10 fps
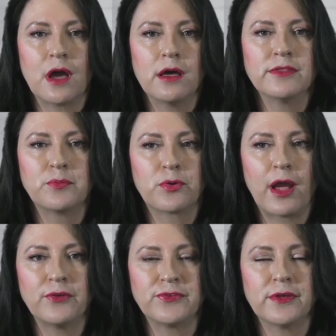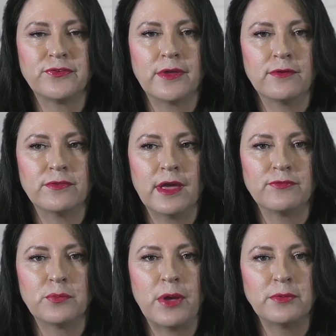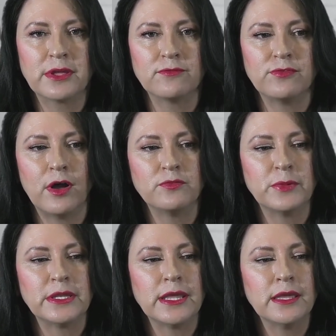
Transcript: on the process of the public involvement.